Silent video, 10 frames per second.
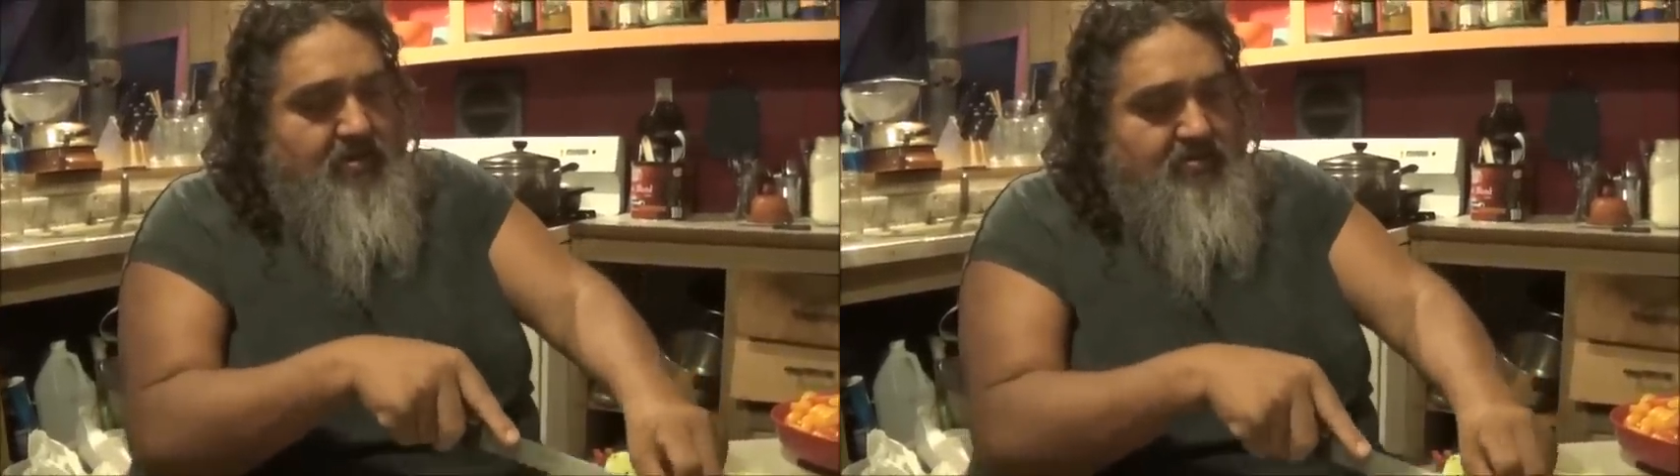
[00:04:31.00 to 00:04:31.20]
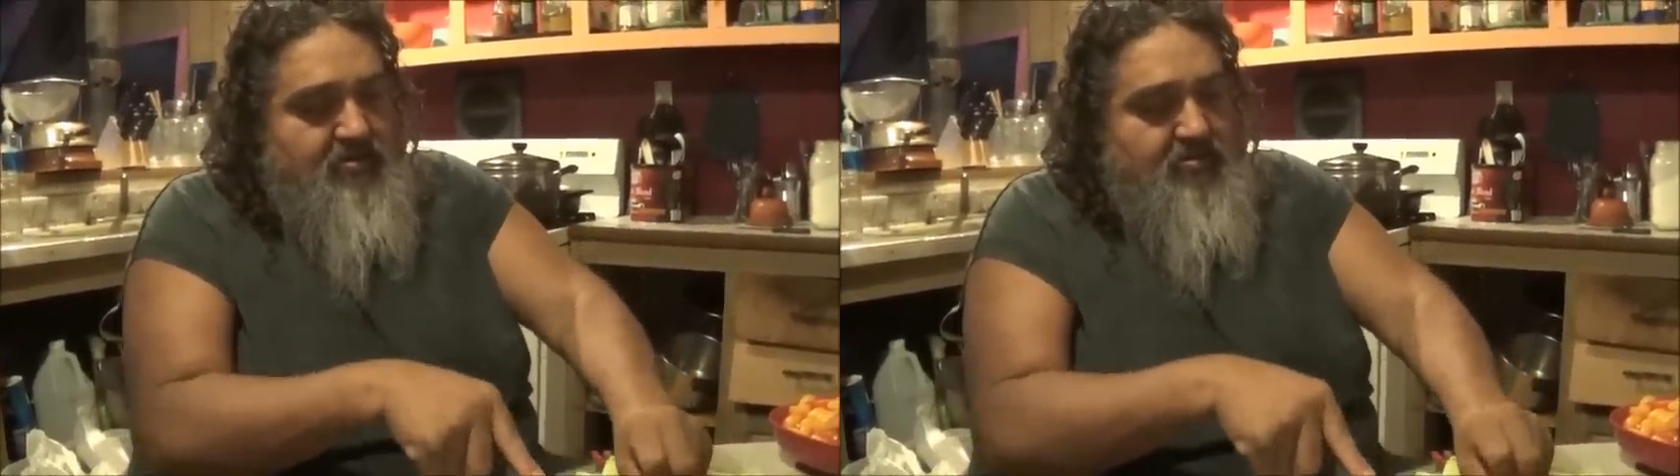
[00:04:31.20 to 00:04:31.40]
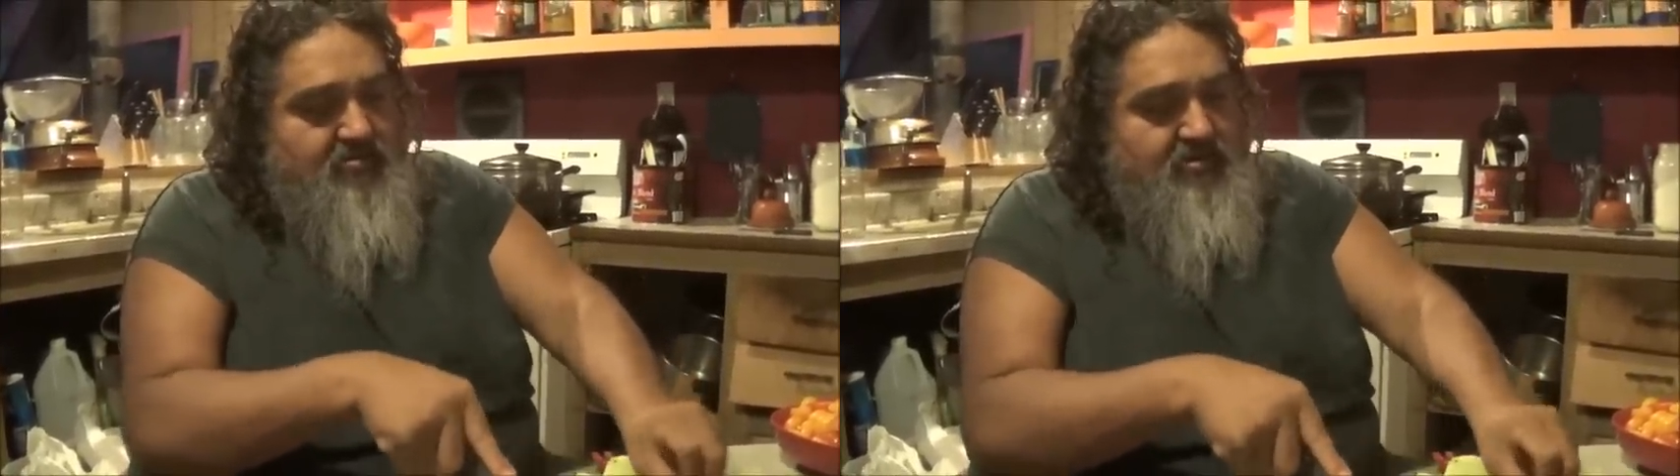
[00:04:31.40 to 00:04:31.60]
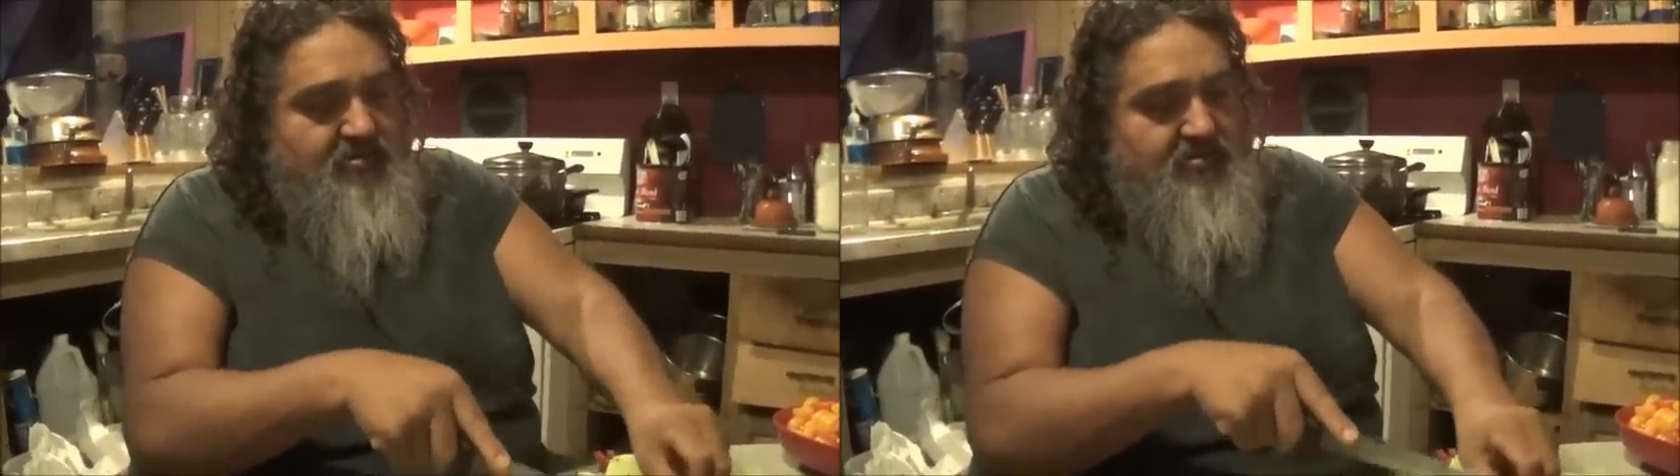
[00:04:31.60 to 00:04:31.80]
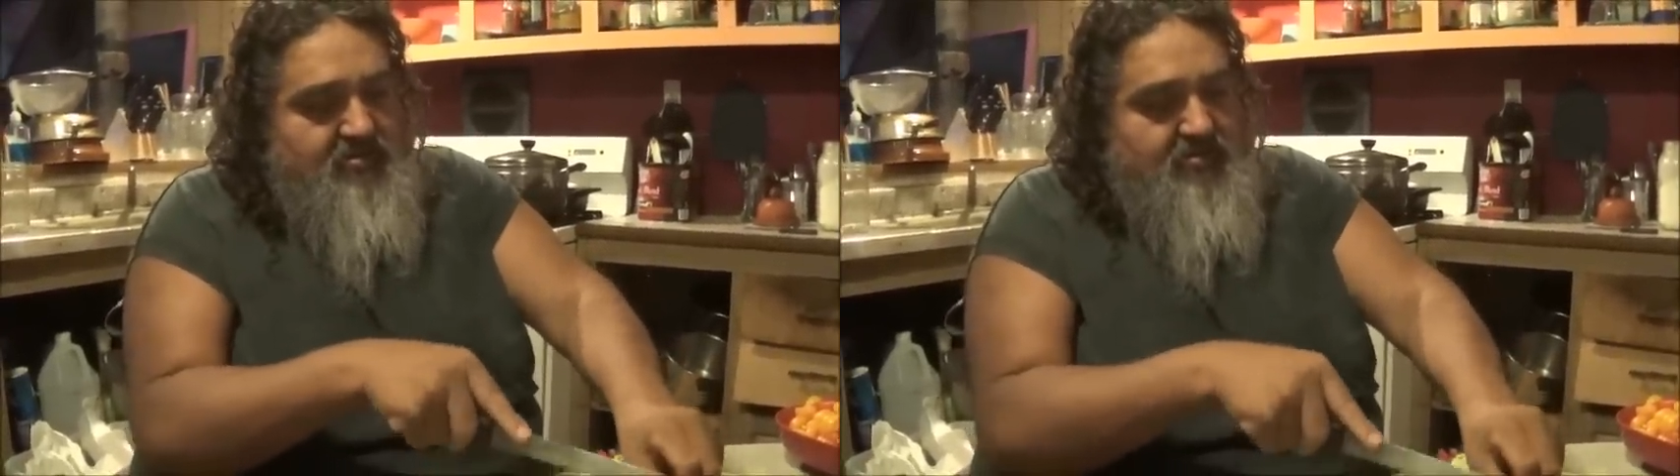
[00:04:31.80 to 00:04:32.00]
Okay, so
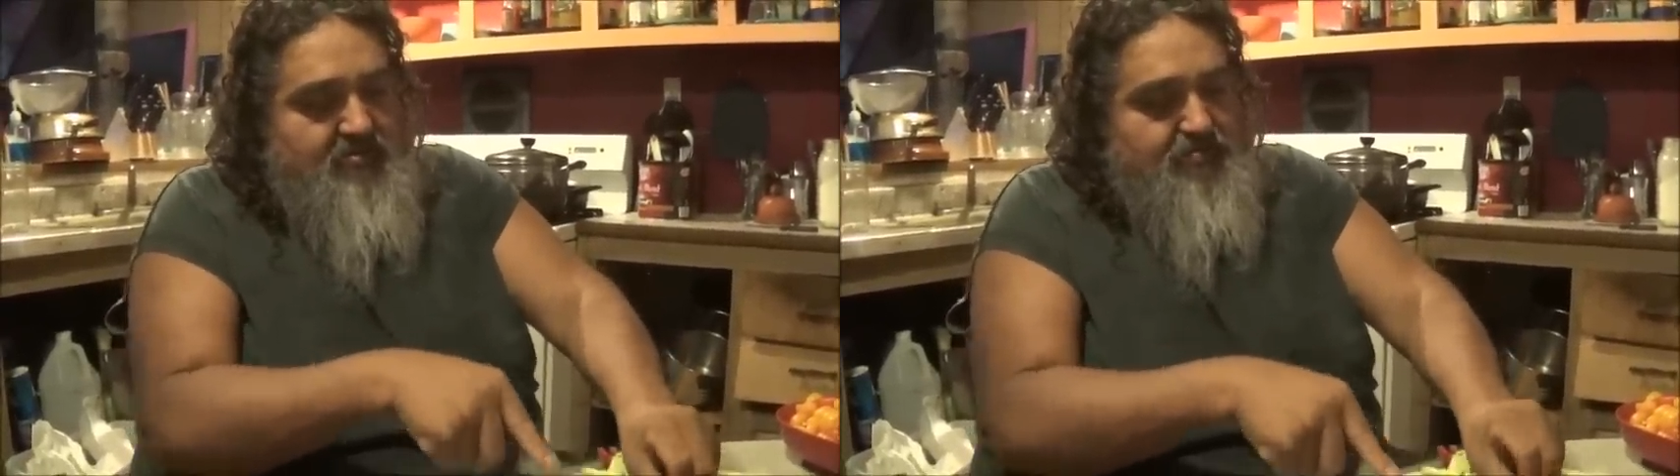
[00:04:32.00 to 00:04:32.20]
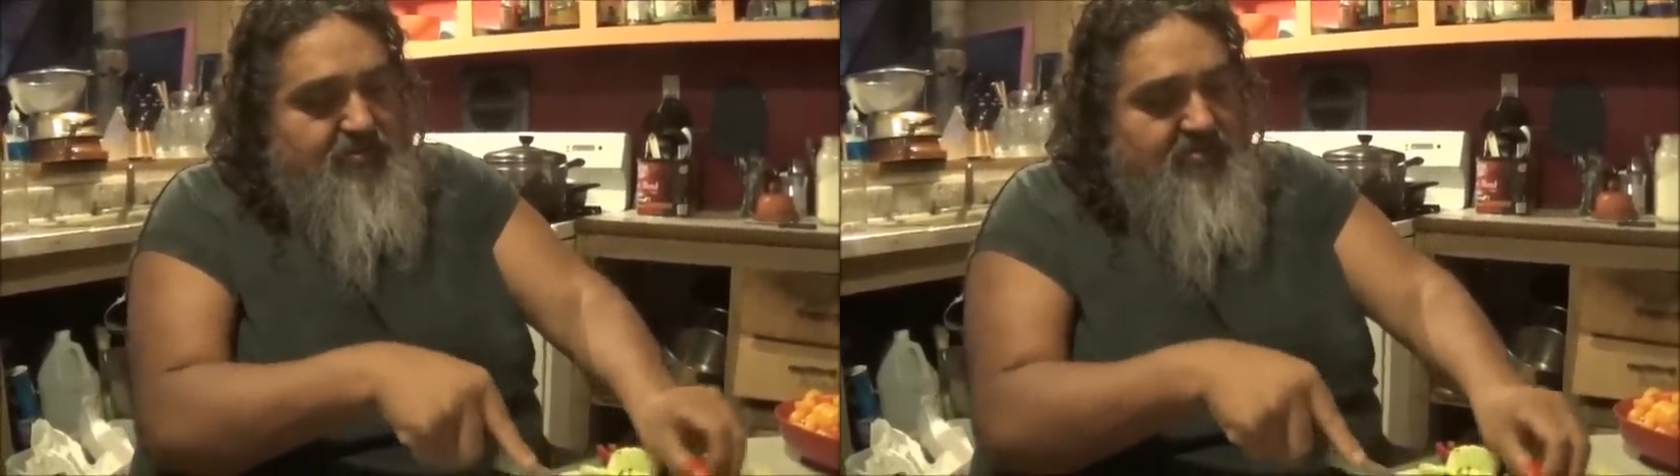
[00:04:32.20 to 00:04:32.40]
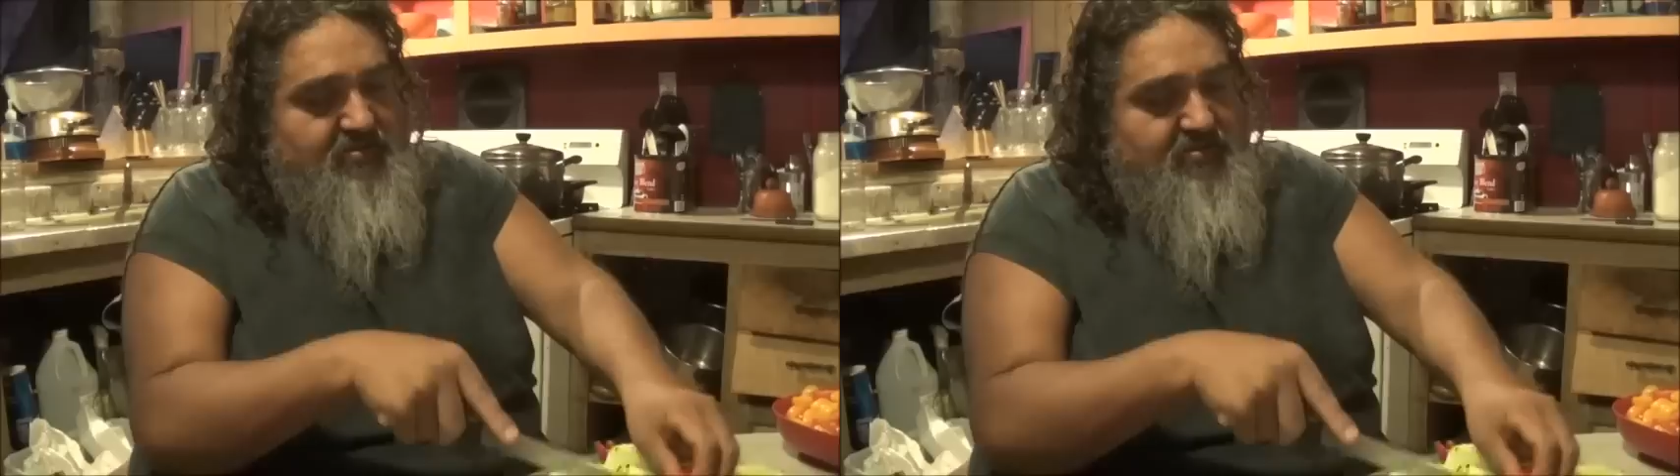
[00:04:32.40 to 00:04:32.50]
this is a